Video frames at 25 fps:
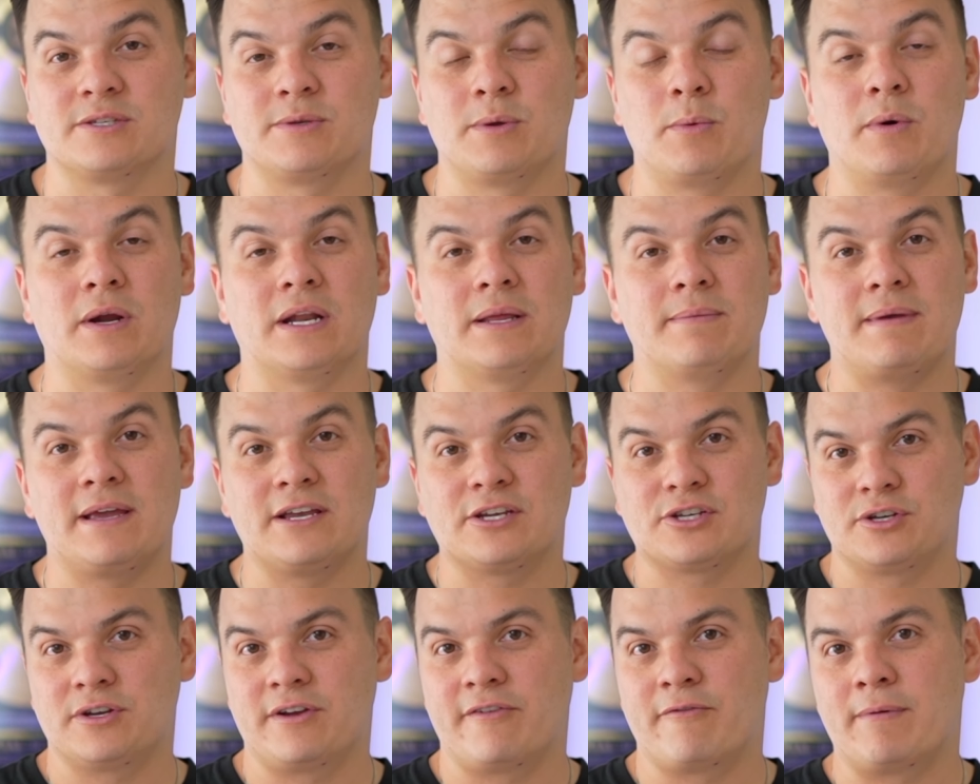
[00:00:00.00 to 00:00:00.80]
We want to make
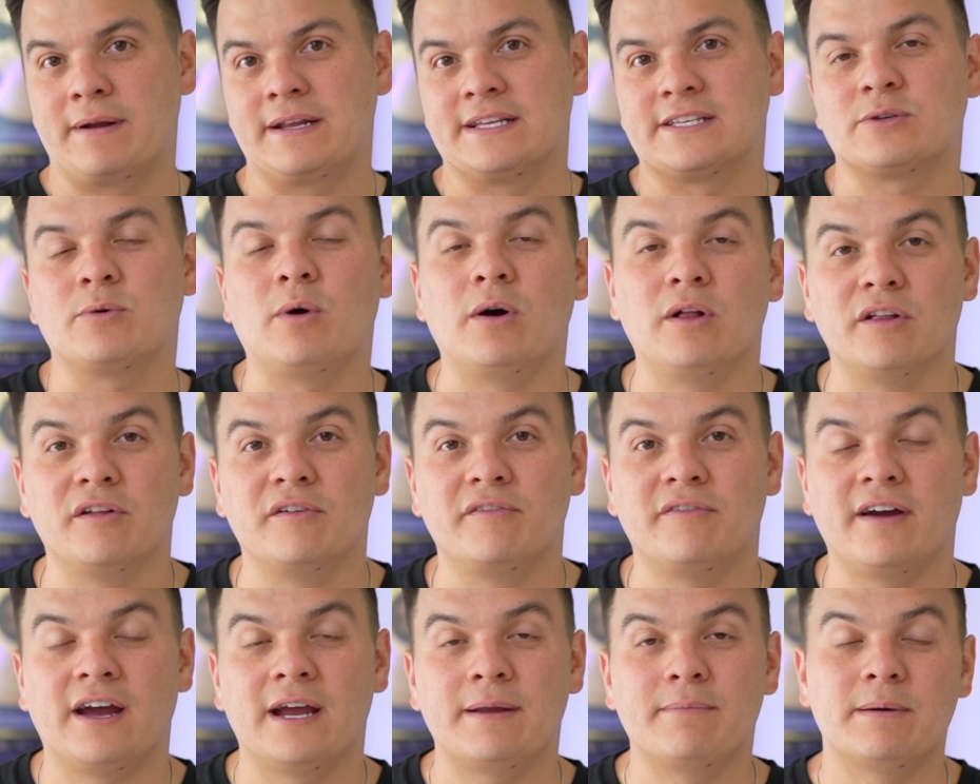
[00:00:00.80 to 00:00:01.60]
sure everybody's
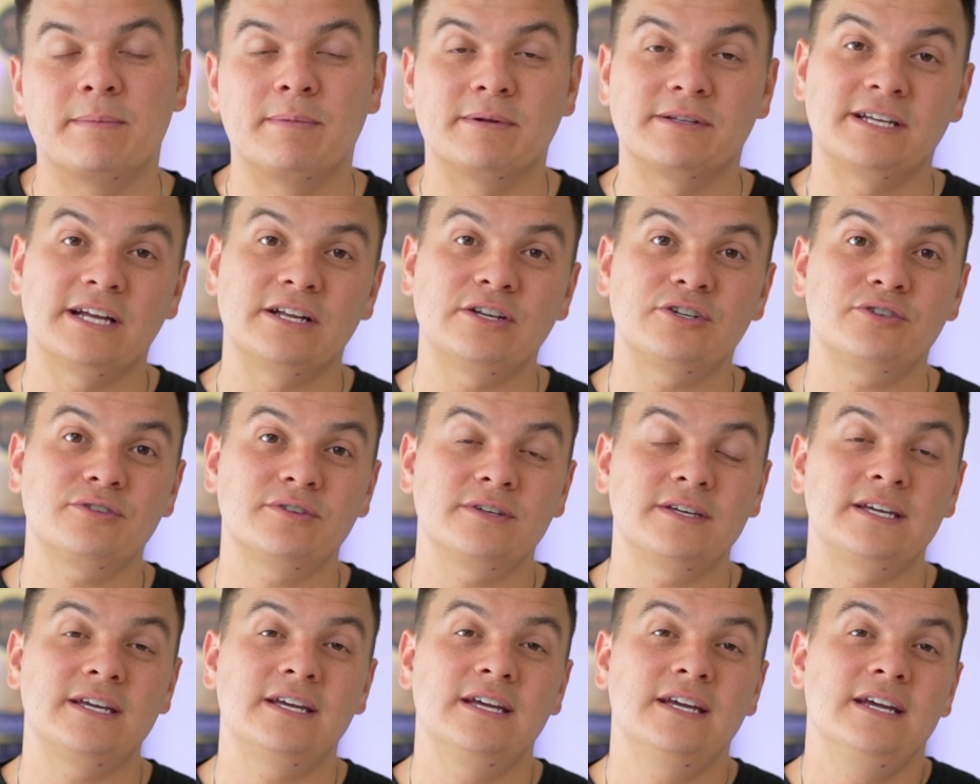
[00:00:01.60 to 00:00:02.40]
qualified, but
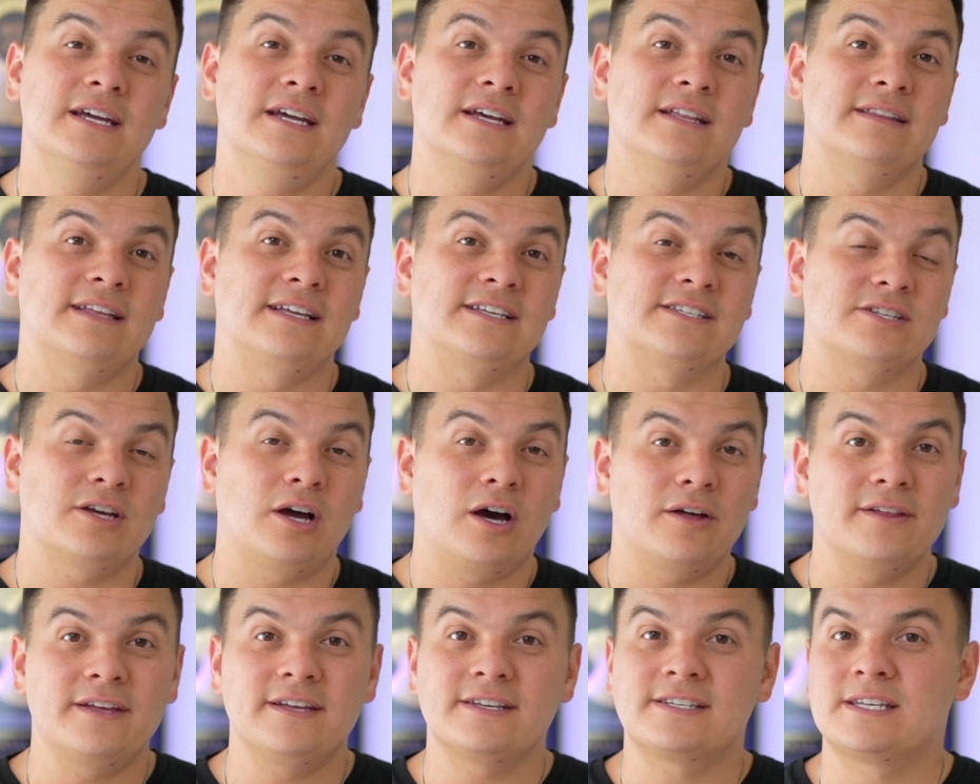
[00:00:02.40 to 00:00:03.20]
potentially they
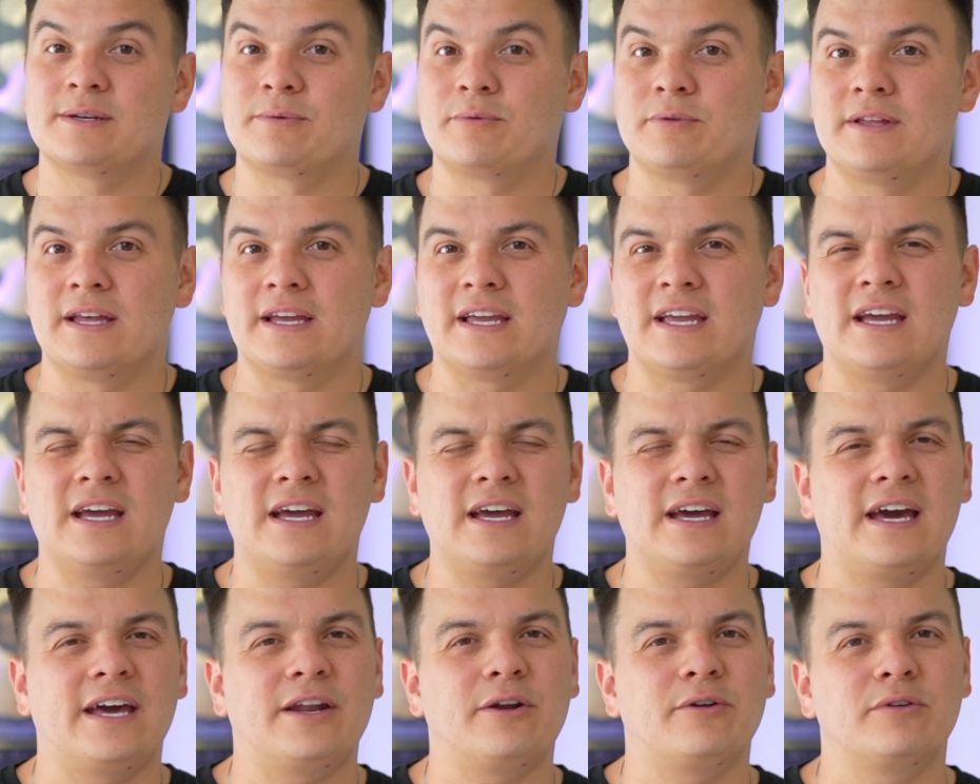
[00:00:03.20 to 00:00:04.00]
saw this and we're like,
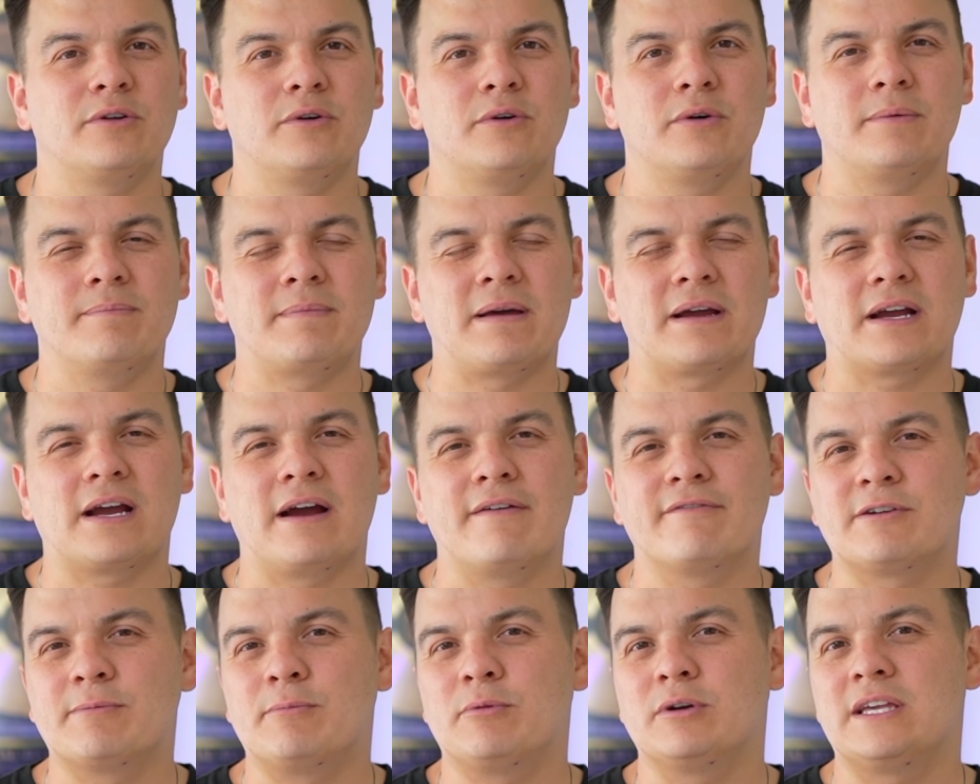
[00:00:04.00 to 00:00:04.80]
I don't know, I'm not
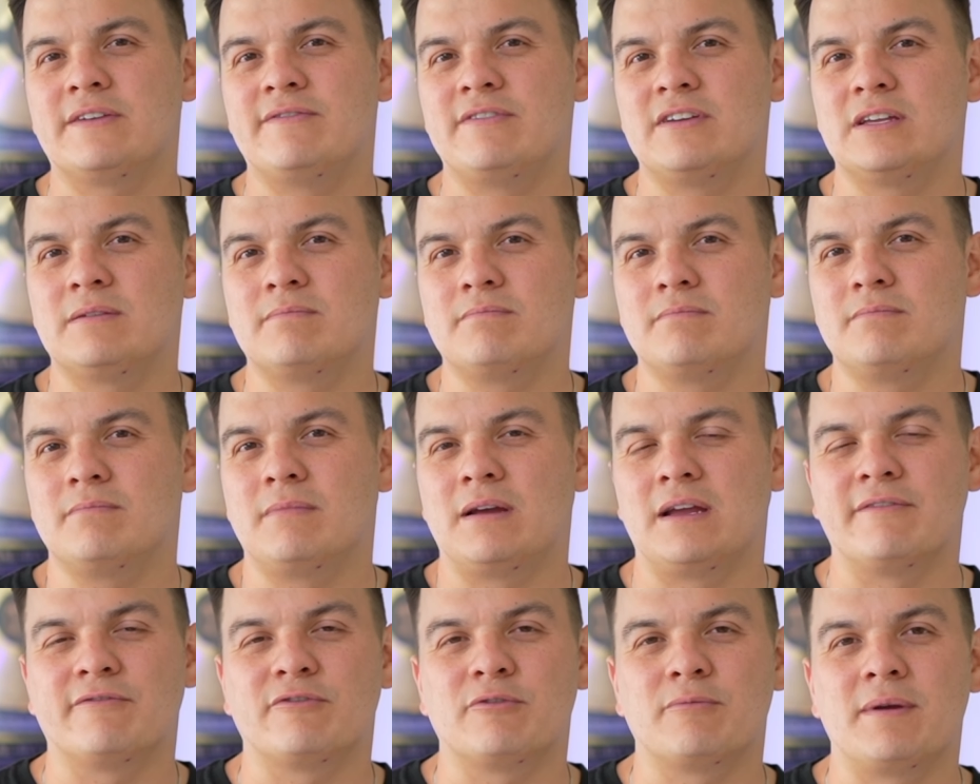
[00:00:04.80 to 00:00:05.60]
comfortable giving
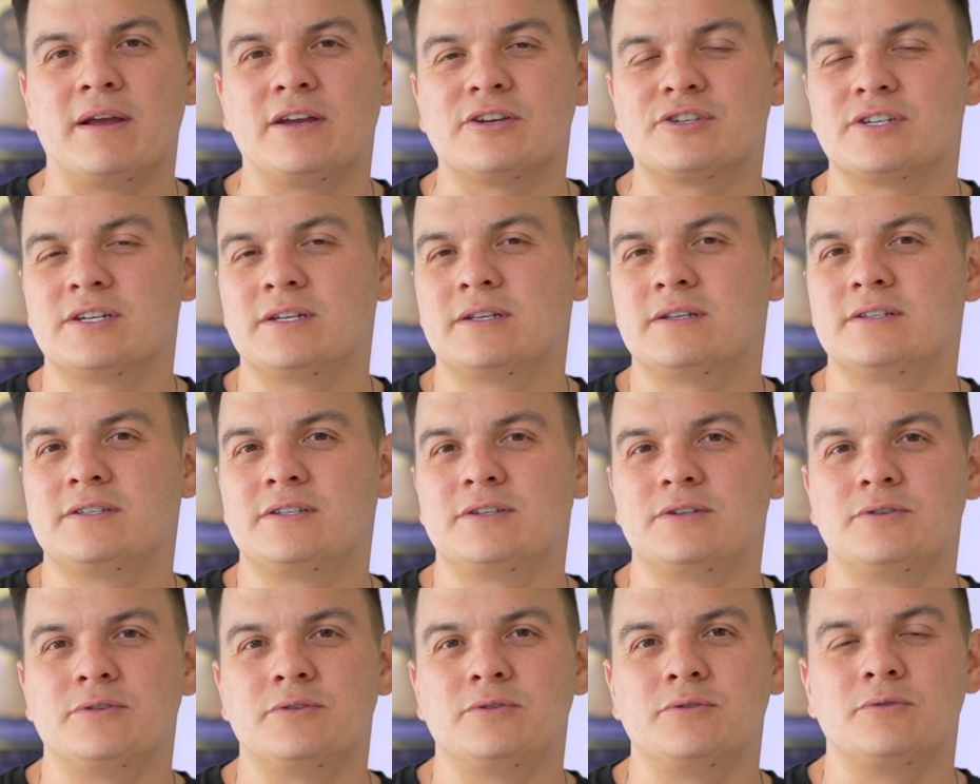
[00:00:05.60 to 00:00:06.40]
my information
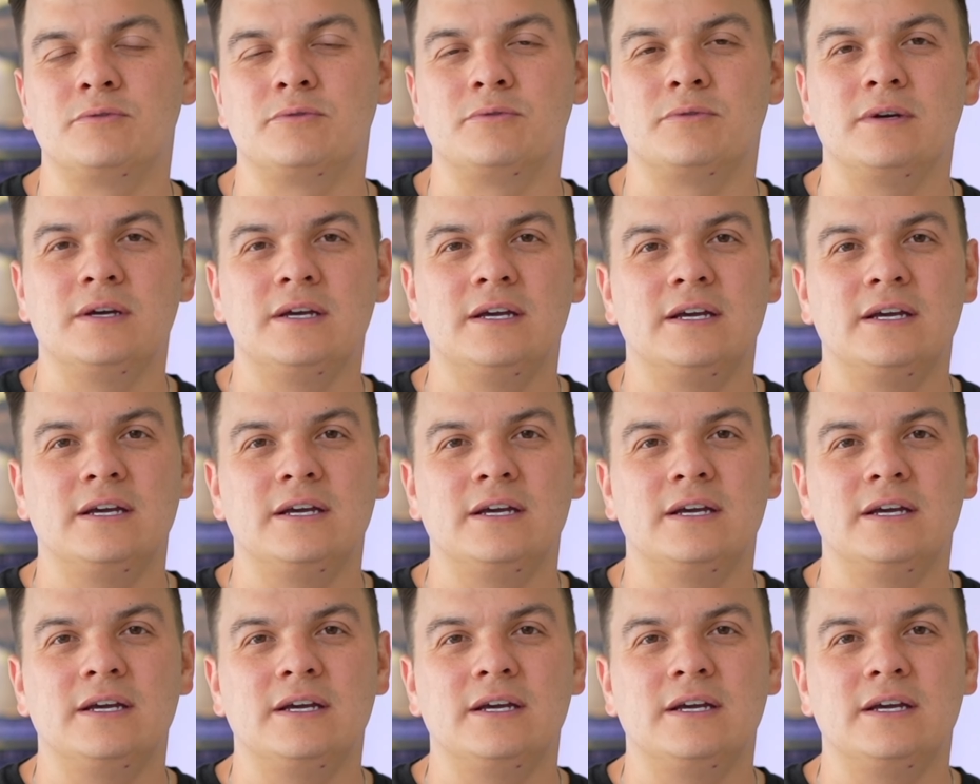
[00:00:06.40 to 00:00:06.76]
to